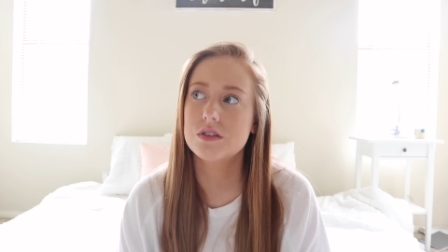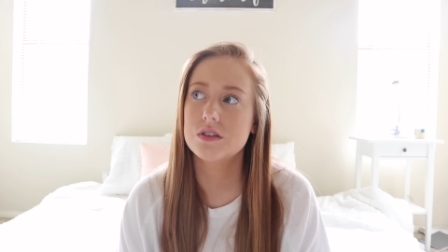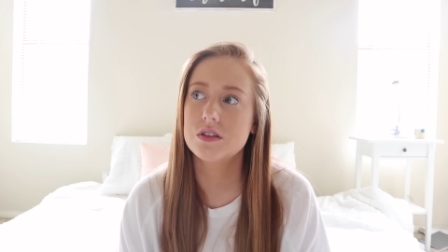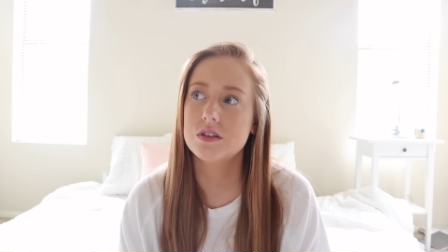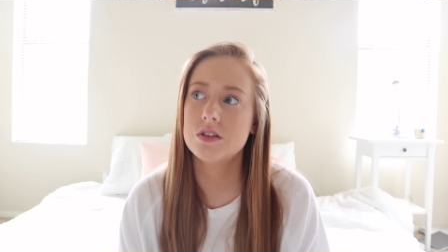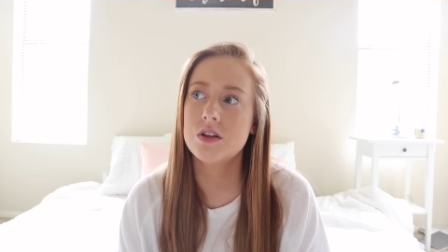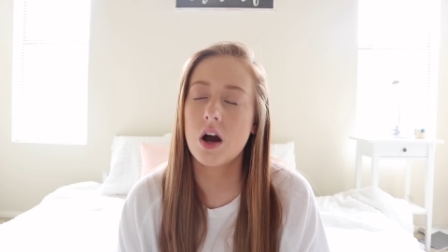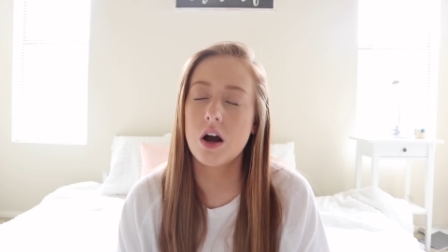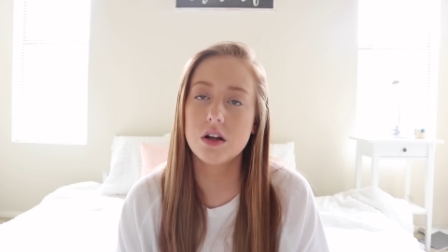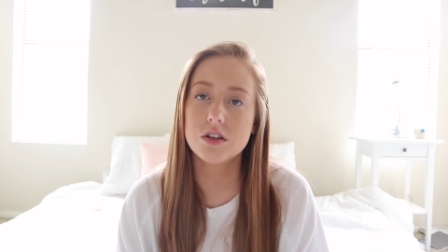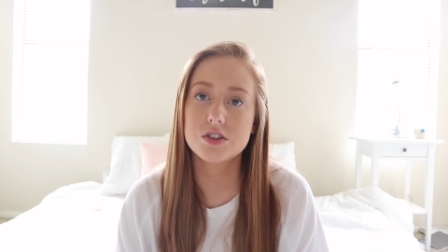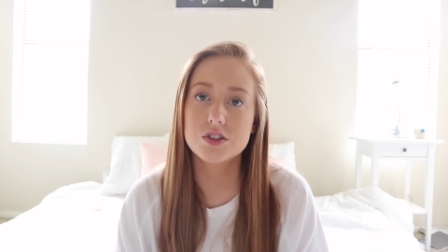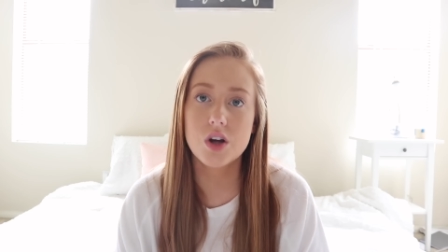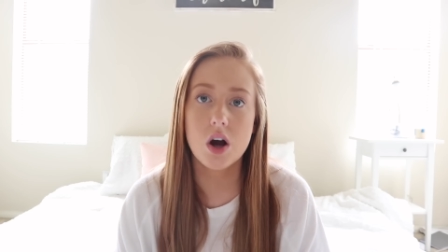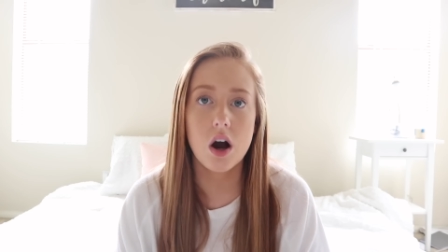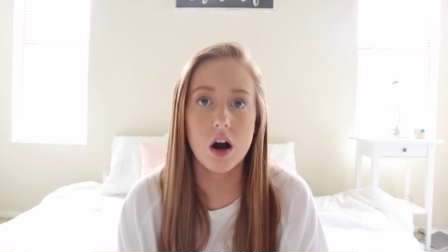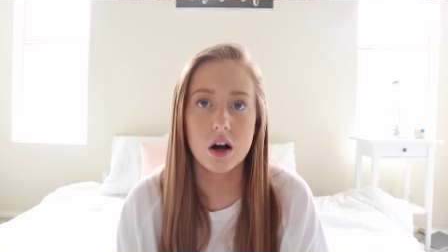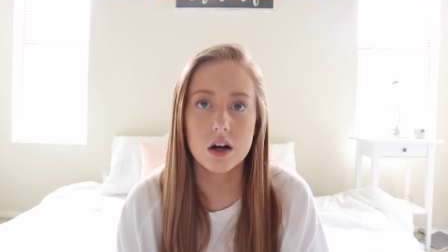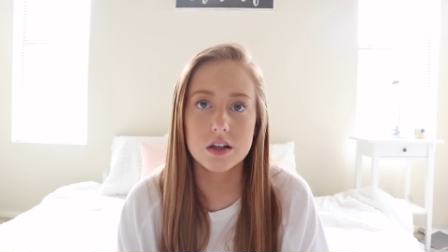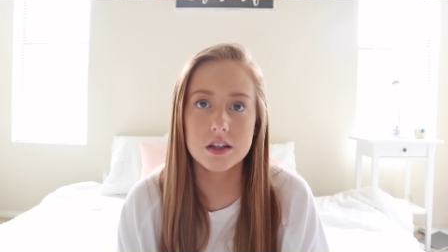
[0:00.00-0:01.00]
not
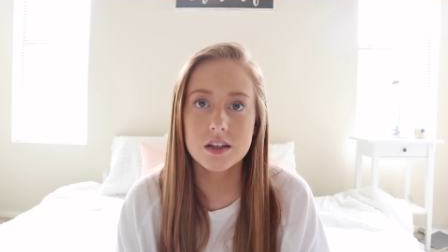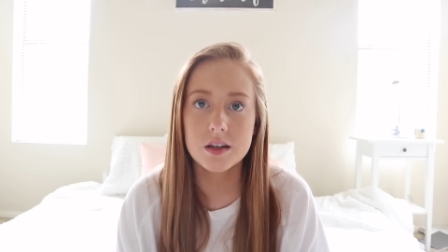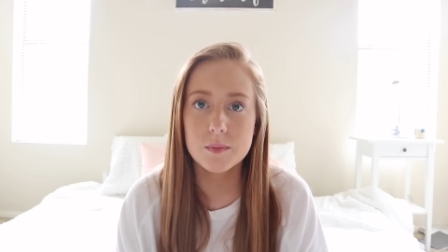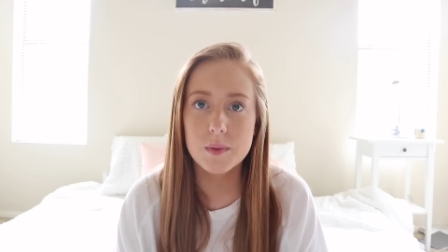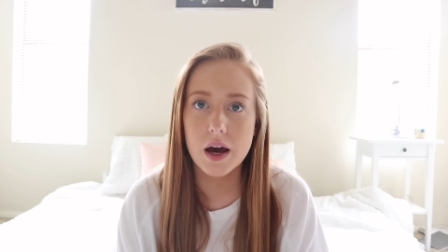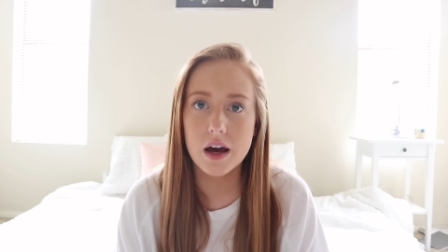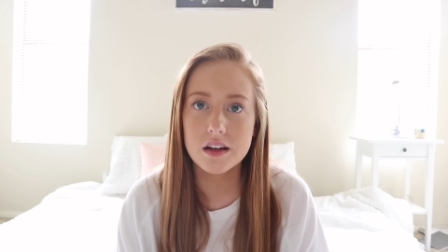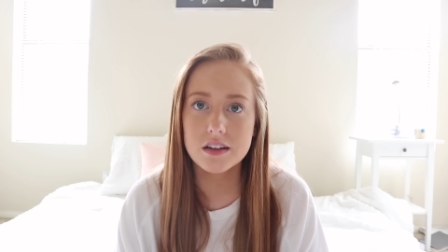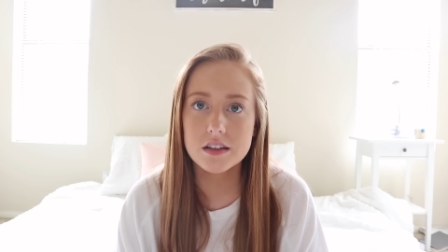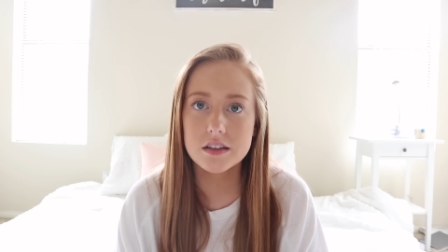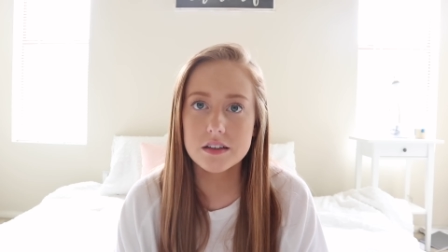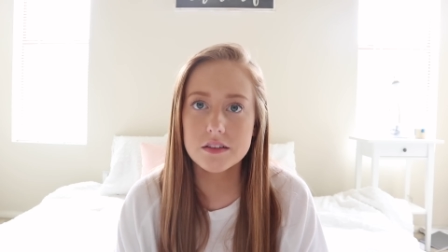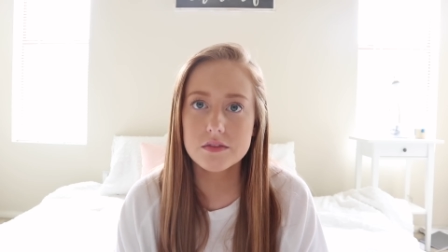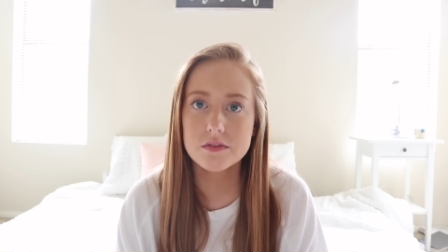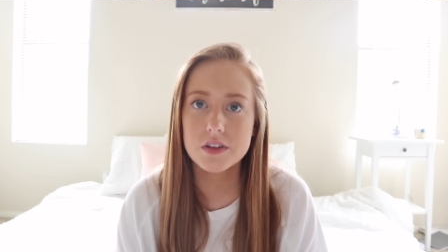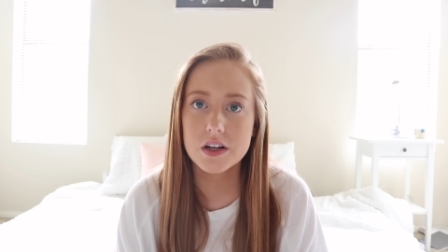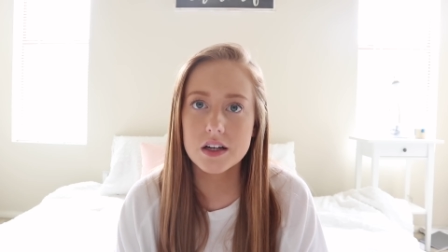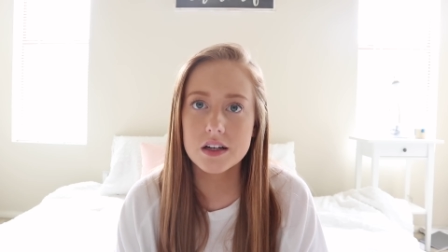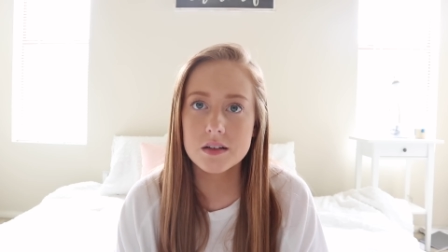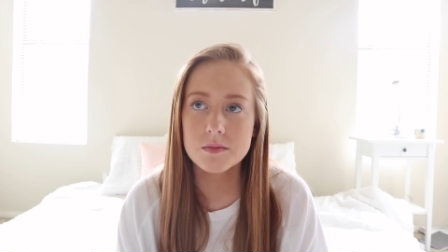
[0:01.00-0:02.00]
talking about it
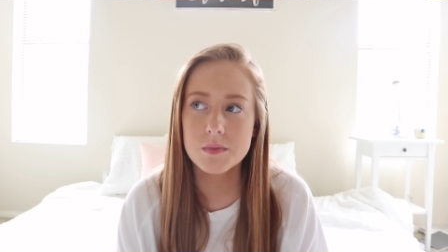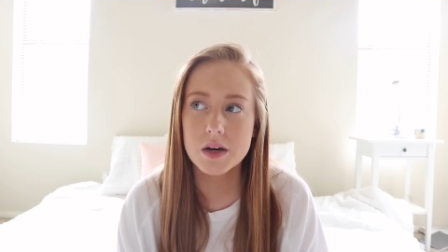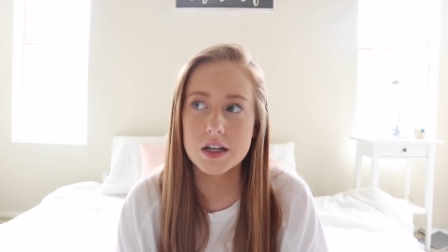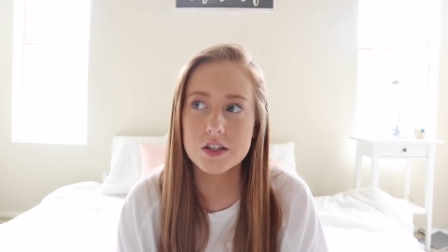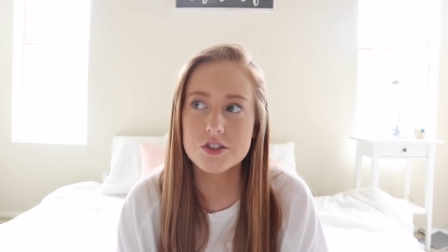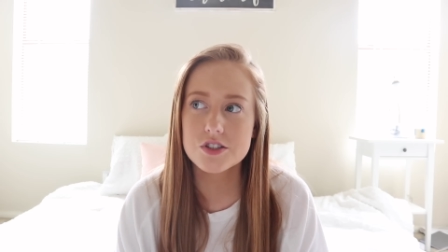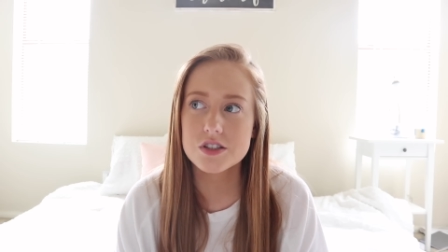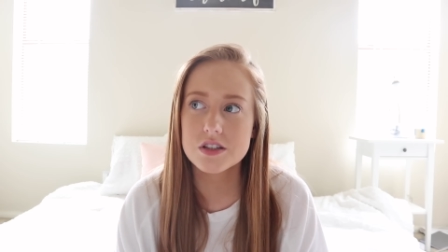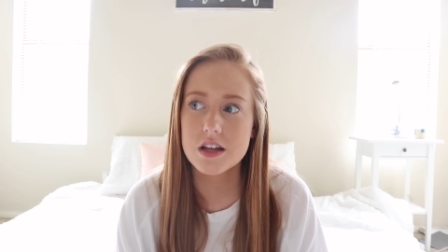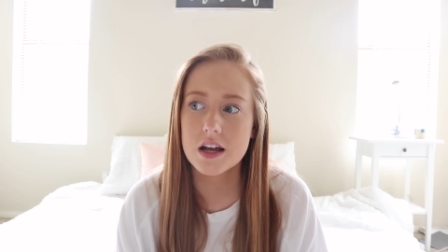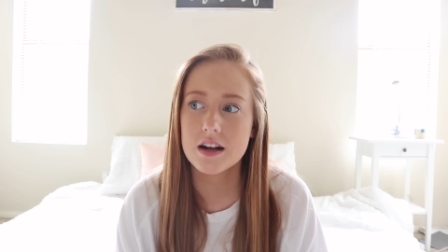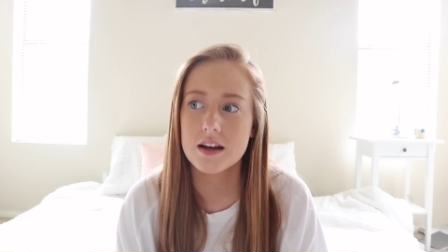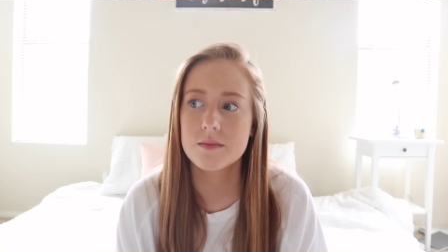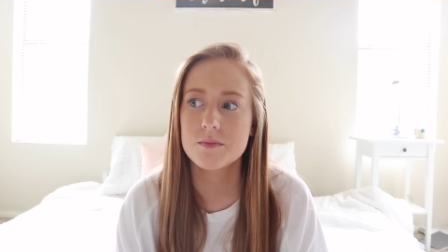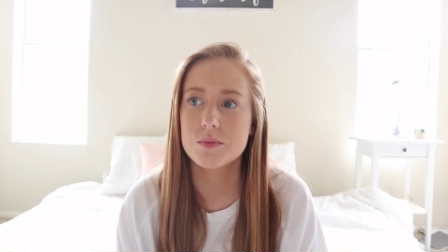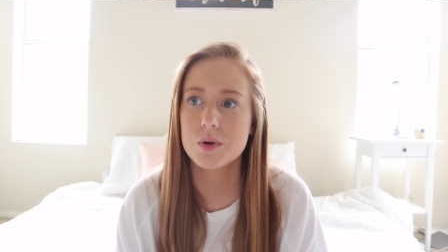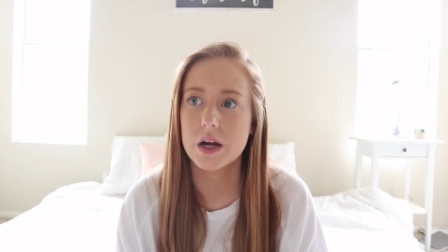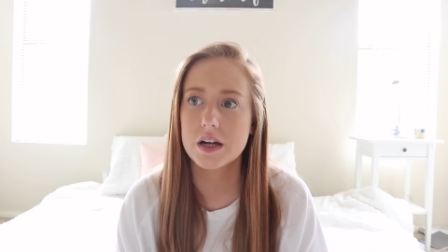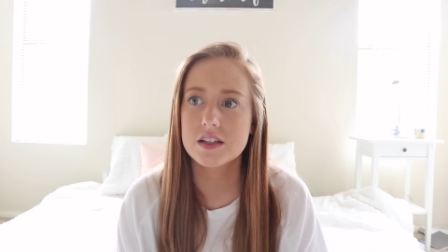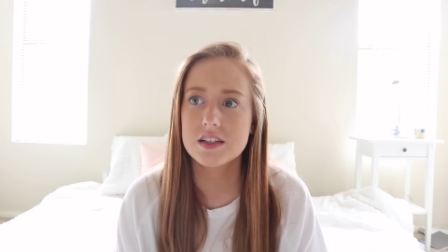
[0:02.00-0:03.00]
very much, that I'm
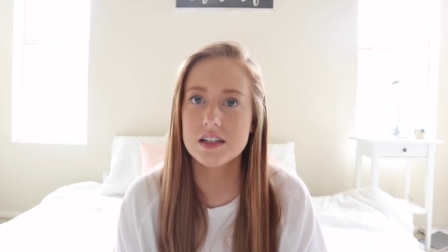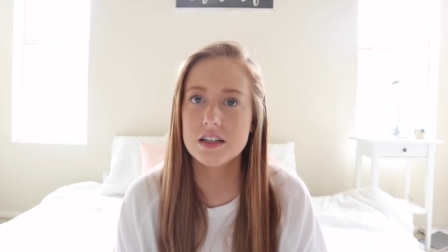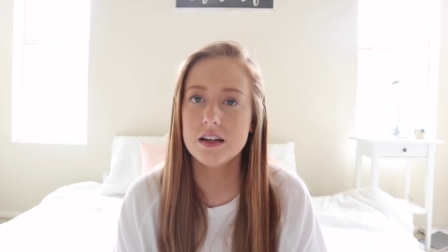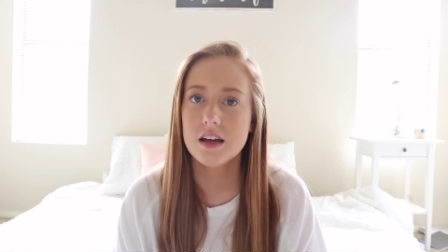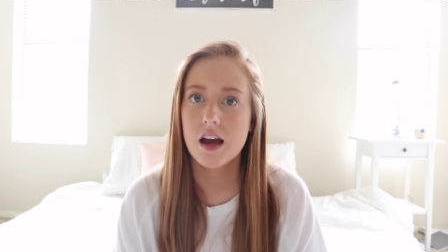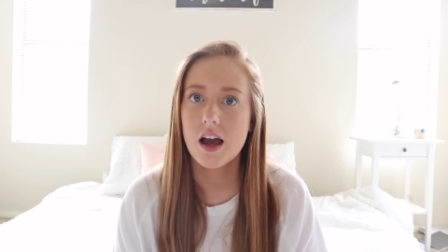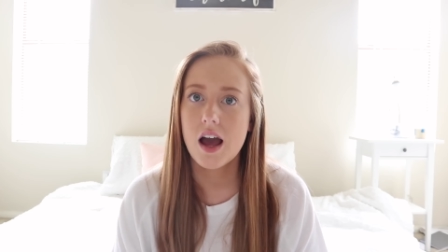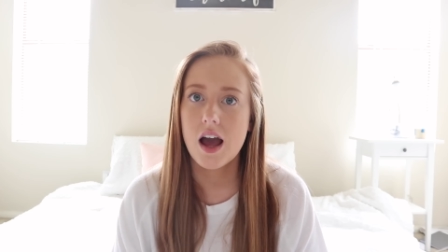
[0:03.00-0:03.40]
pregnant.